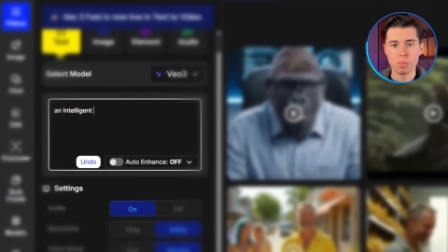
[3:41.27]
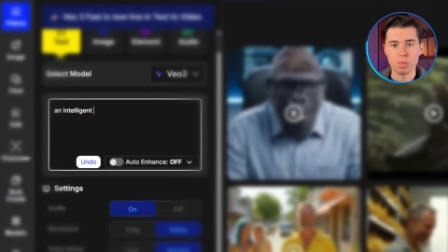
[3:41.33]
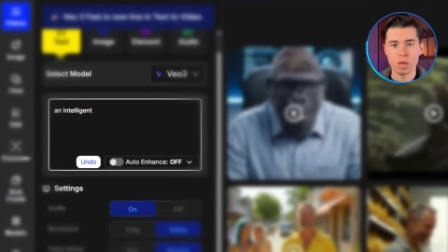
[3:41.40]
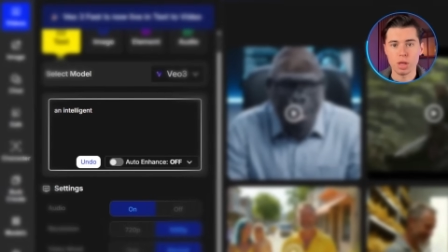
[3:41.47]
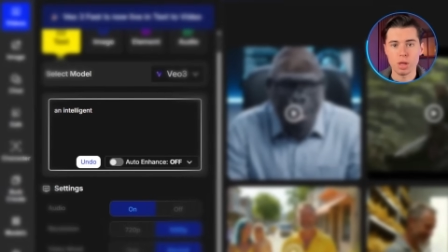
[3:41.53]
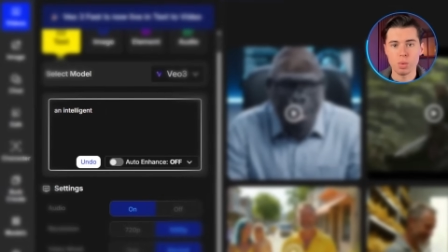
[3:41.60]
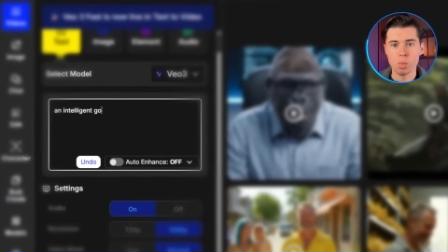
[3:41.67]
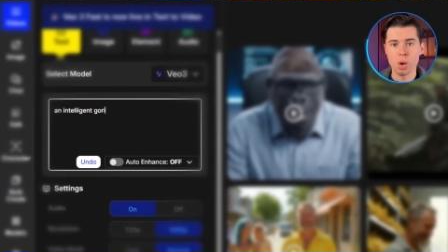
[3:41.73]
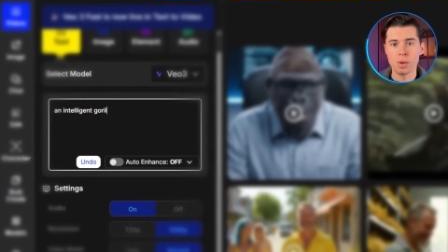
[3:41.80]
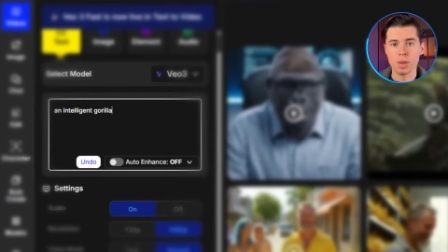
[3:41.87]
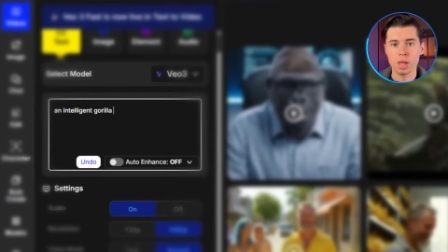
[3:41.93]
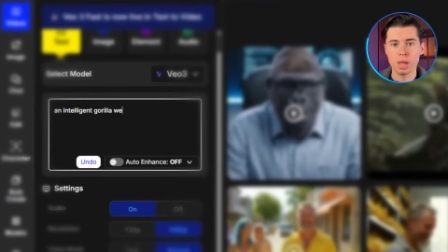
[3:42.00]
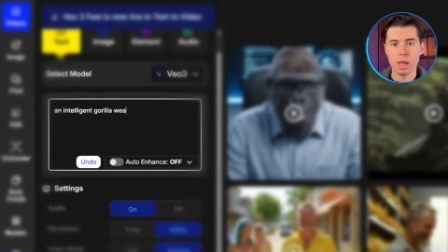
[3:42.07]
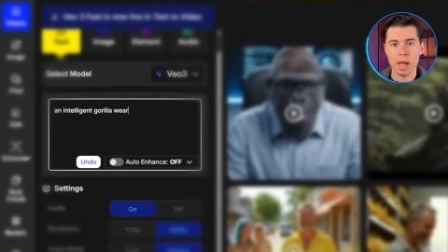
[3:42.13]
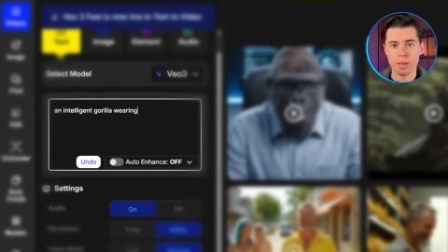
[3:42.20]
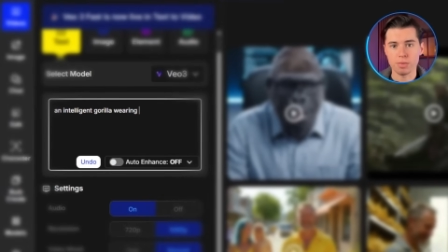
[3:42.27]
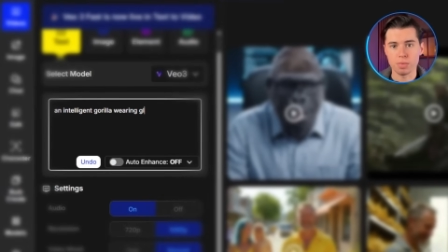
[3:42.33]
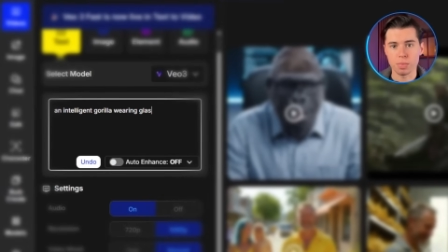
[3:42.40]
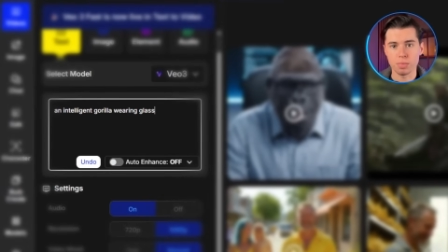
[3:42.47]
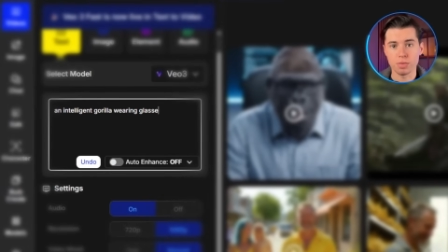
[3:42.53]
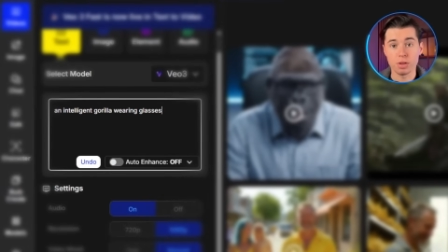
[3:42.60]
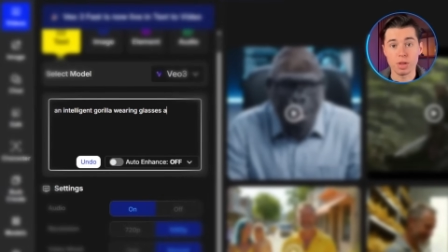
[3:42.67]
gorilla wearing
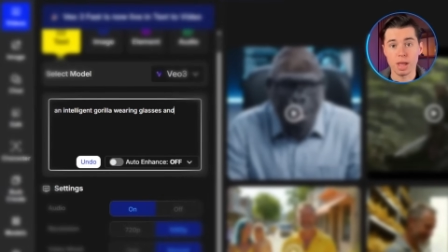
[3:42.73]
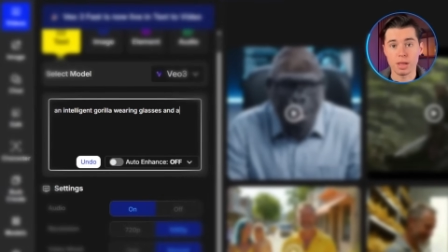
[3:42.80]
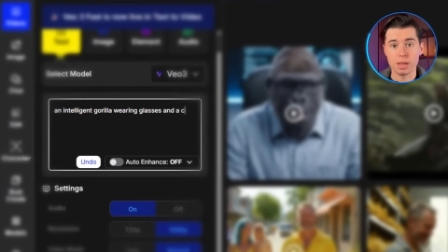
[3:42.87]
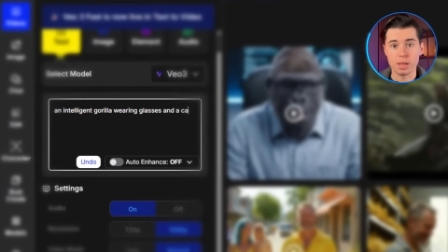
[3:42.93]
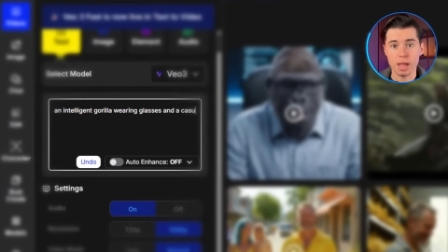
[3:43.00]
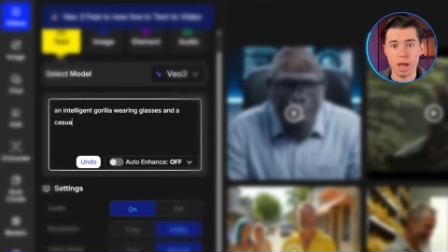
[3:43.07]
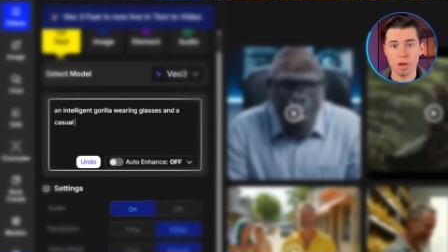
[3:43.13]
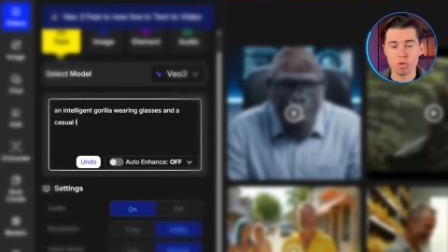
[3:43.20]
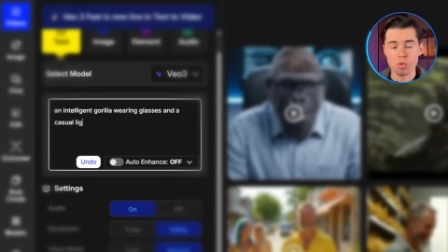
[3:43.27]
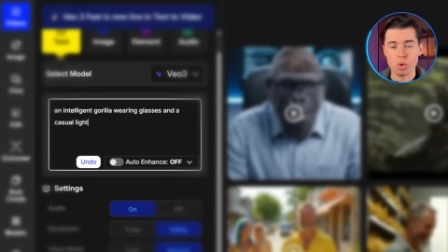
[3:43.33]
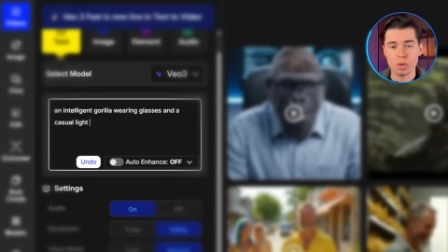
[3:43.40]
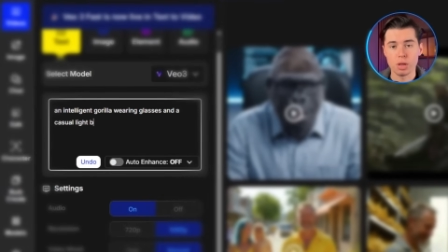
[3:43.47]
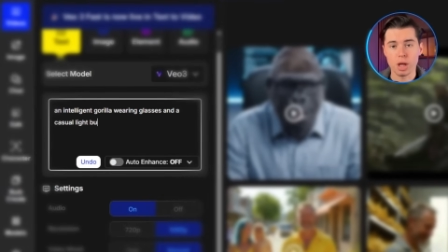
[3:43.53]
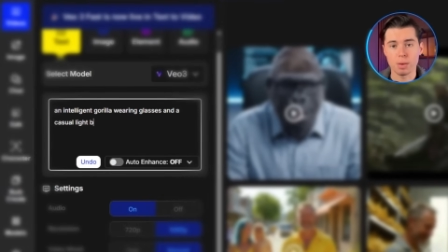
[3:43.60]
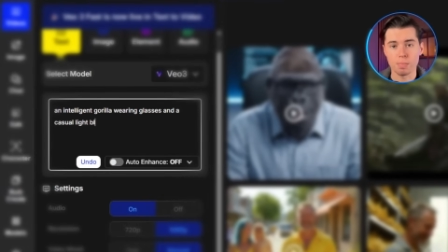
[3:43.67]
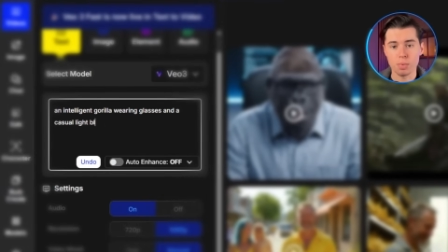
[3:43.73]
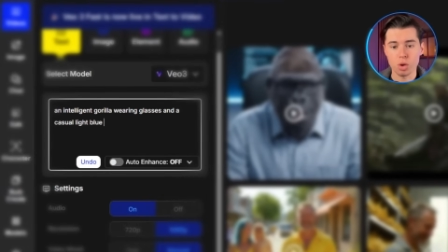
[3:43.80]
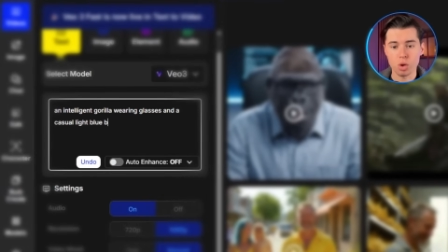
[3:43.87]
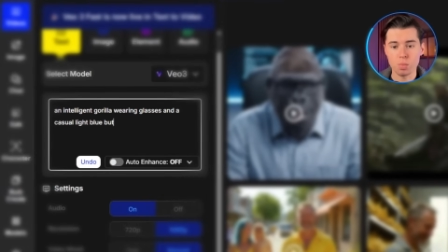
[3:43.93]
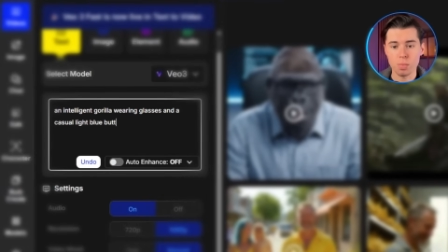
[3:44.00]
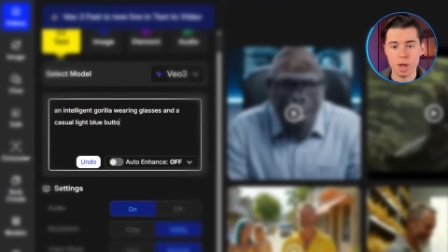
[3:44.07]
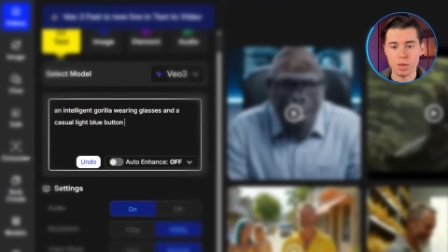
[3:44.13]
glasses and a casual light
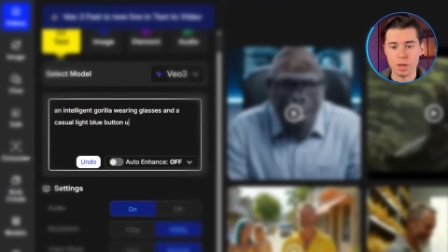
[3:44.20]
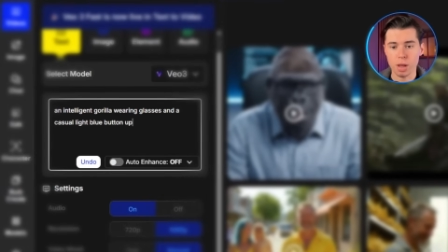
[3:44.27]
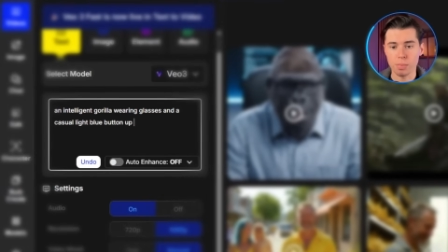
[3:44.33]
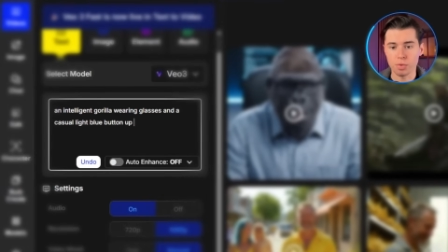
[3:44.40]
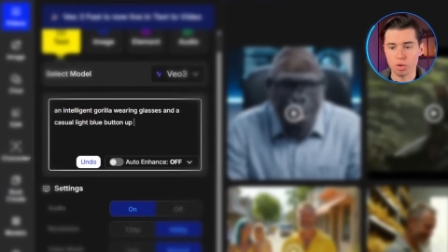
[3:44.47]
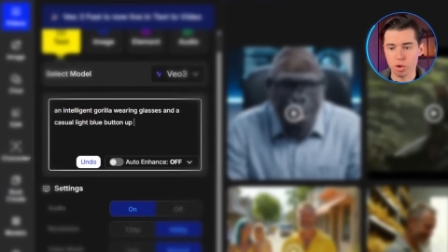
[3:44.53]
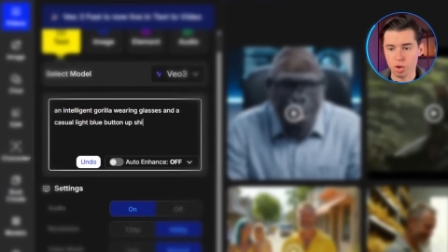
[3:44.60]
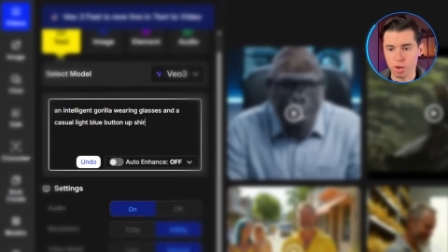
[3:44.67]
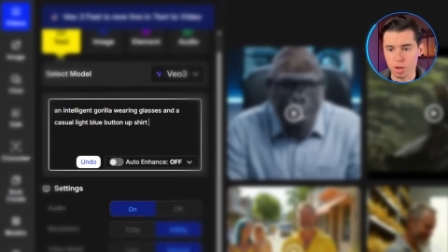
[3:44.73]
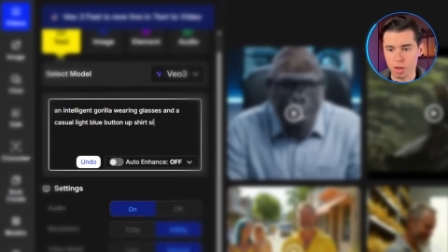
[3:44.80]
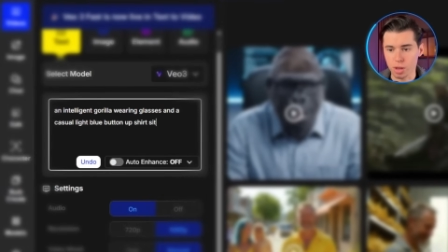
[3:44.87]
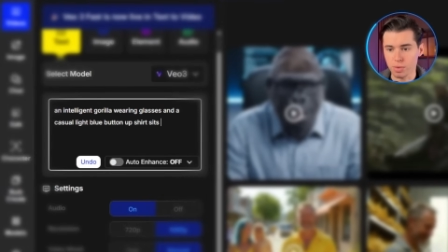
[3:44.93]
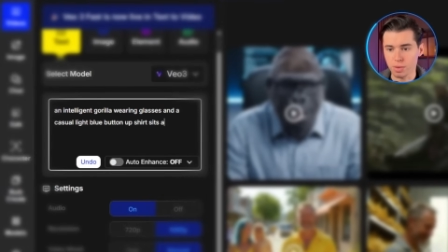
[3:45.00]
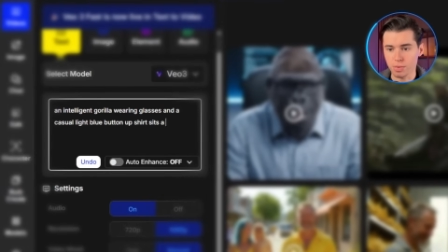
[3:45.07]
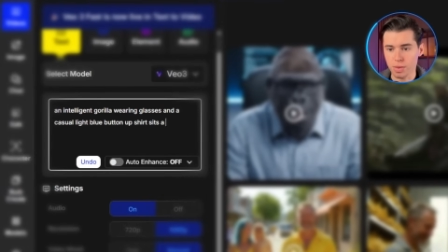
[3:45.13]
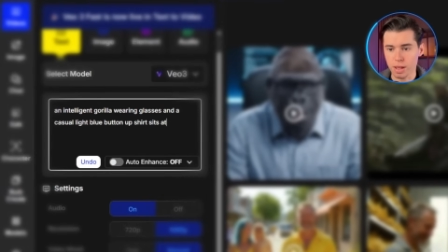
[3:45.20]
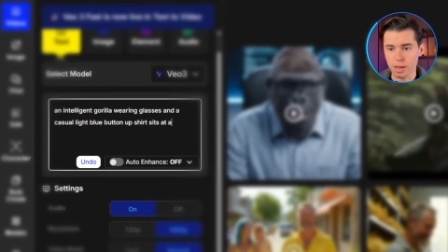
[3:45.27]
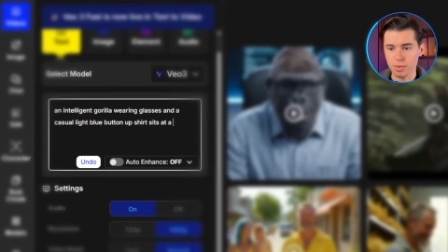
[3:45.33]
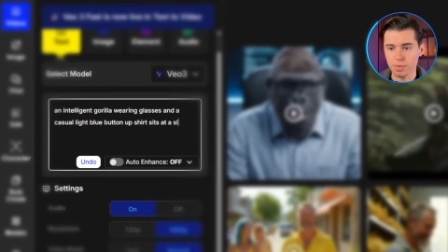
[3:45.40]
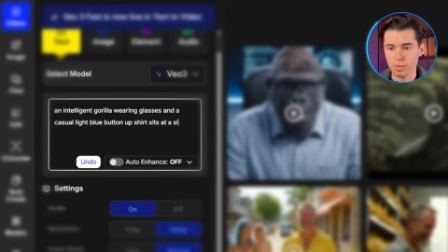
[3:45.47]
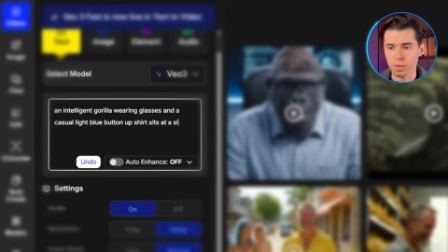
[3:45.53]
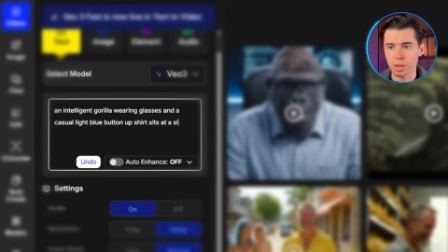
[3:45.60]
blue button-up shirt sits at
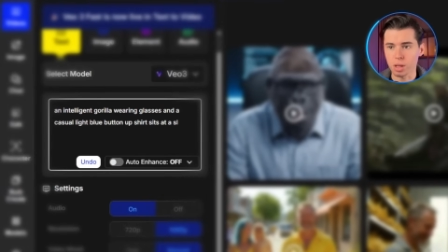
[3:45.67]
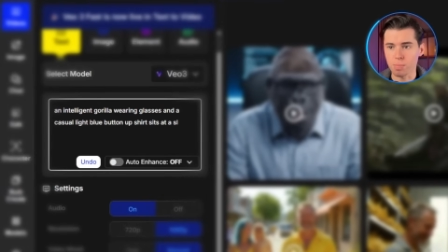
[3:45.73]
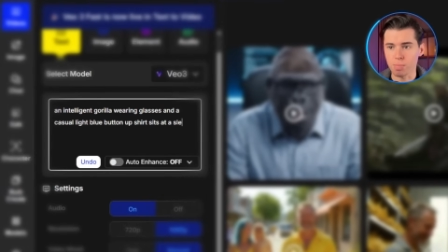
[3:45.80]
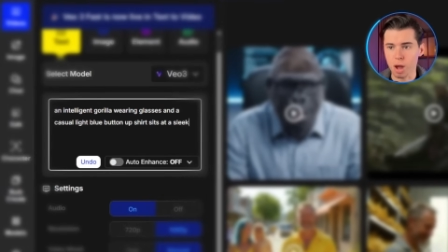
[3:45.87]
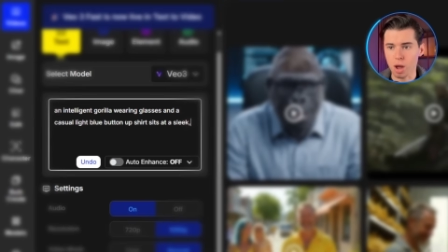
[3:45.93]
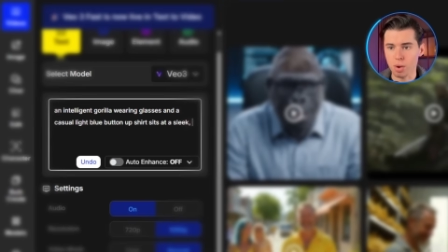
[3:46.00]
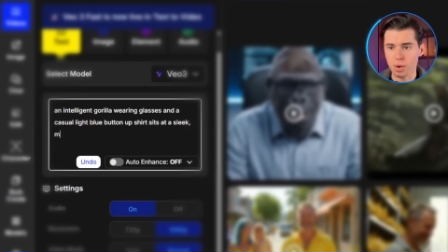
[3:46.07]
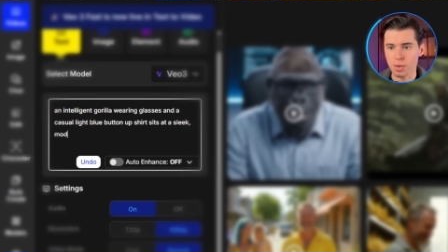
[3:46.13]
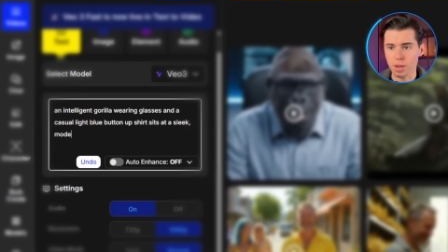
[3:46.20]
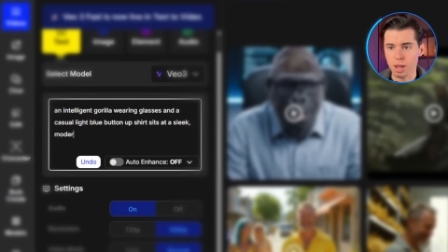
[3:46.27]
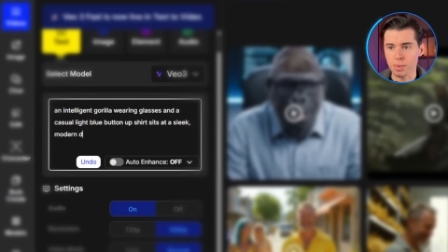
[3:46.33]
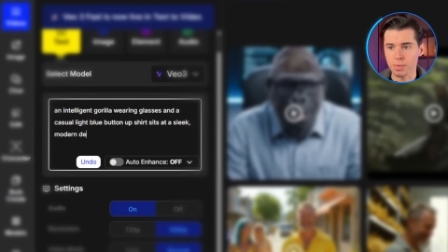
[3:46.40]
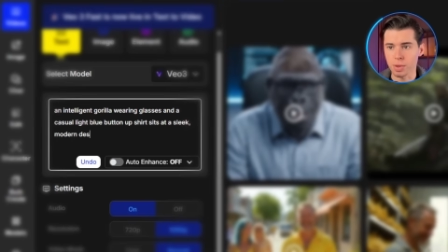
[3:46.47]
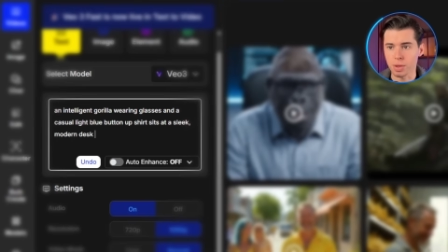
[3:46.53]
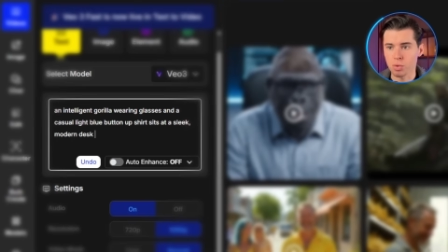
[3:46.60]
a sleek modern desk